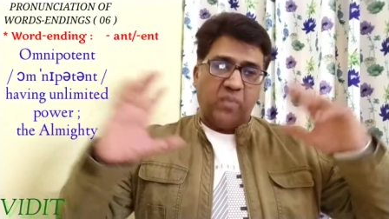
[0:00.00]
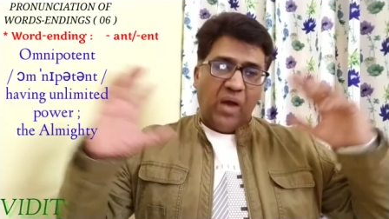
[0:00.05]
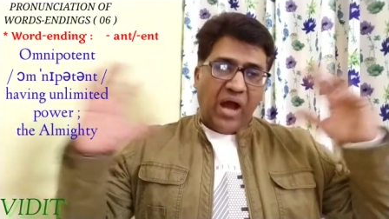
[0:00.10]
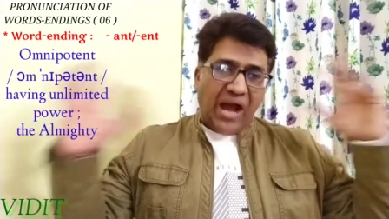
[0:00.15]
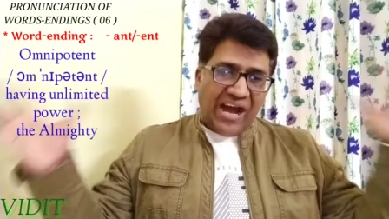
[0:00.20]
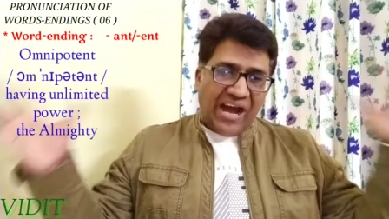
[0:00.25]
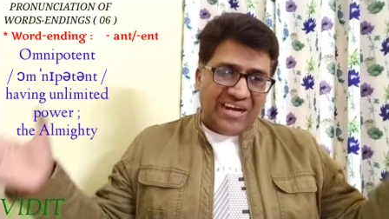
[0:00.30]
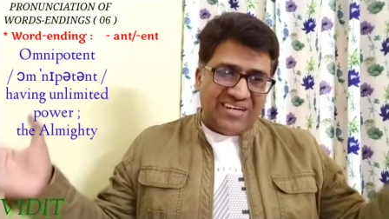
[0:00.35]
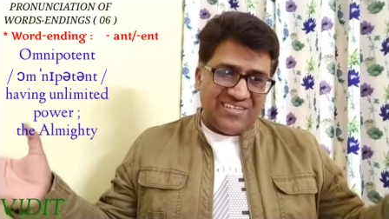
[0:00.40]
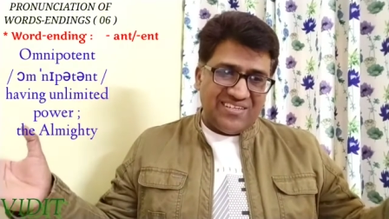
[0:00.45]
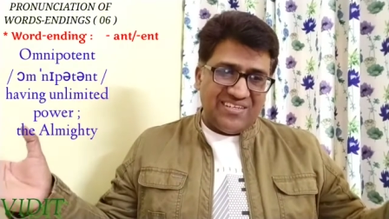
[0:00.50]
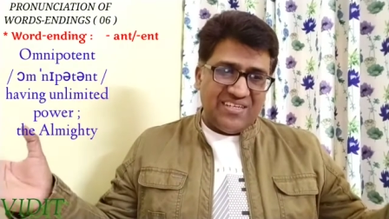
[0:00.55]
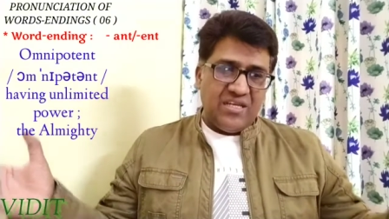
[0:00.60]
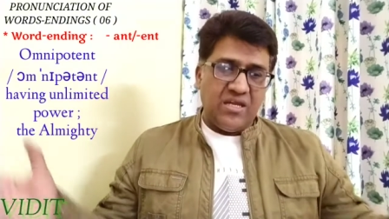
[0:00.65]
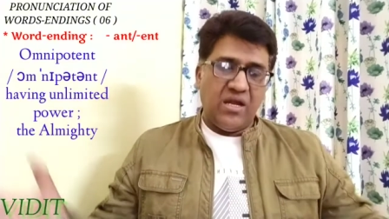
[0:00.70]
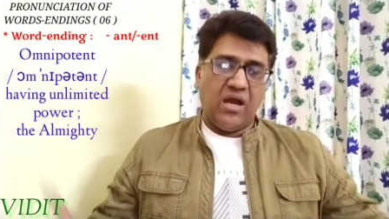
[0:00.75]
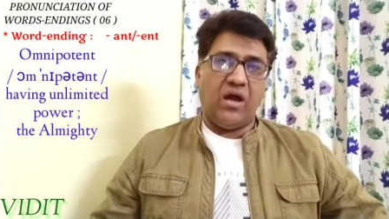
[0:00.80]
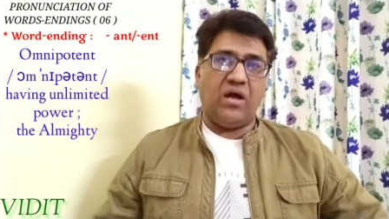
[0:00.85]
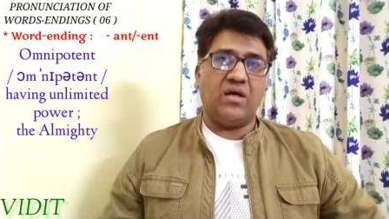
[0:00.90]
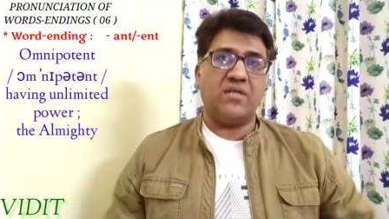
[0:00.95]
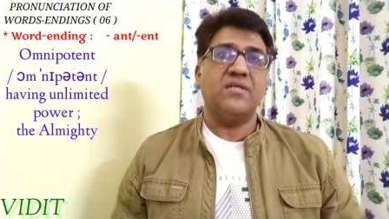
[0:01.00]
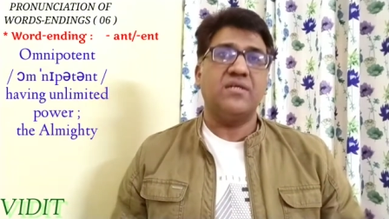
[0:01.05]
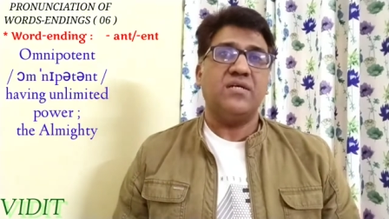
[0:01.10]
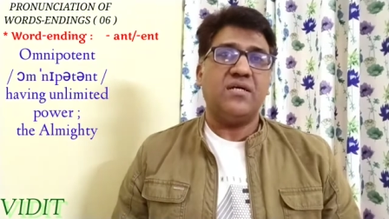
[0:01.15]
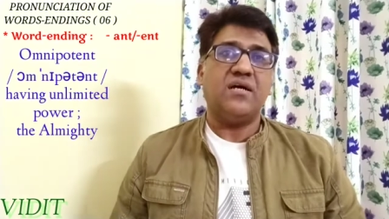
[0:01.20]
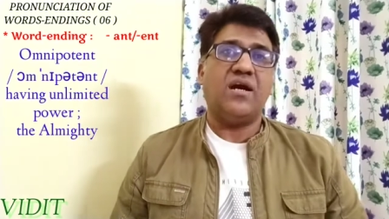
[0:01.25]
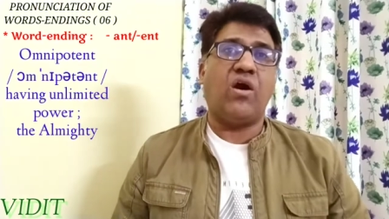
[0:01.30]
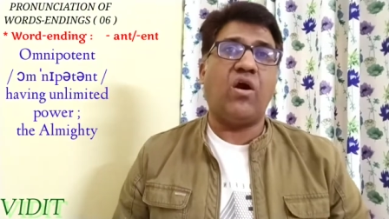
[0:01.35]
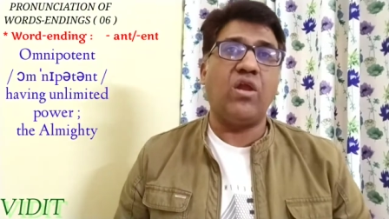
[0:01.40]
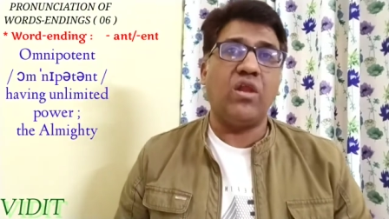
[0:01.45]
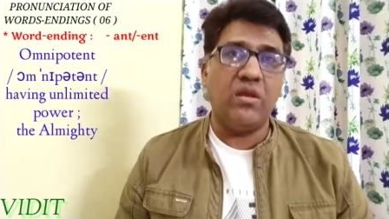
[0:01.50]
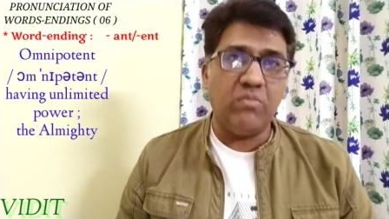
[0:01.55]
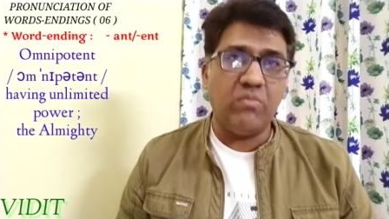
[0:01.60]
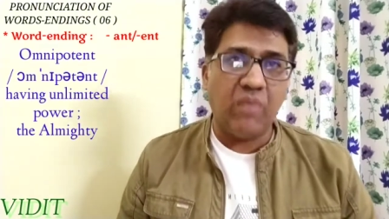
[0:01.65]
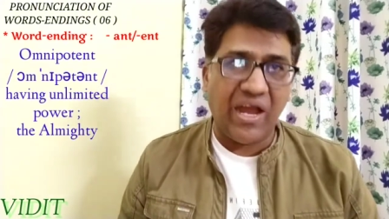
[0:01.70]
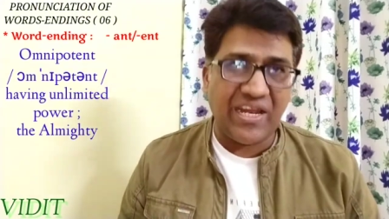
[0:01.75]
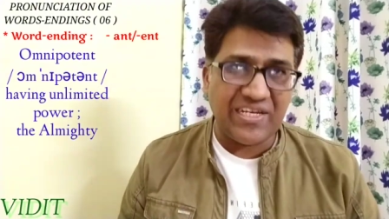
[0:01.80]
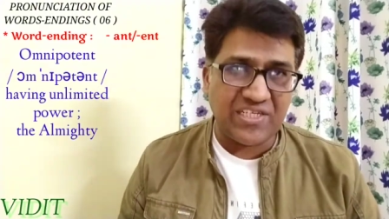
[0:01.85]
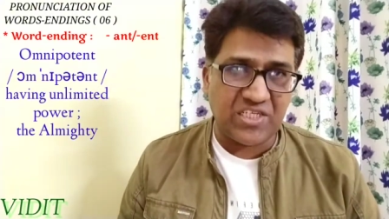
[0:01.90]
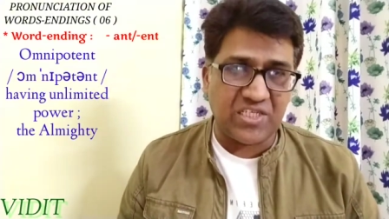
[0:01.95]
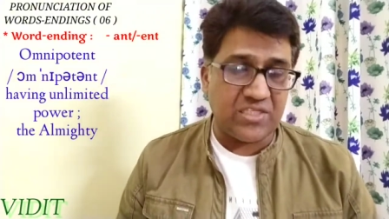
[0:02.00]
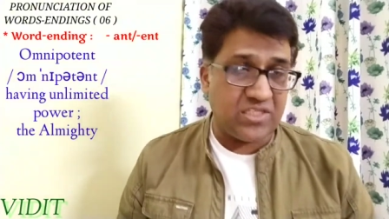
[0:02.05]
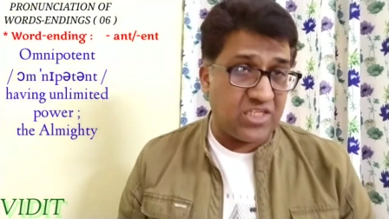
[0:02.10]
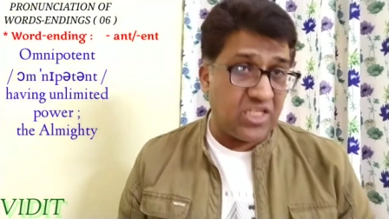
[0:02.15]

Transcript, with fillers: power or Almighty.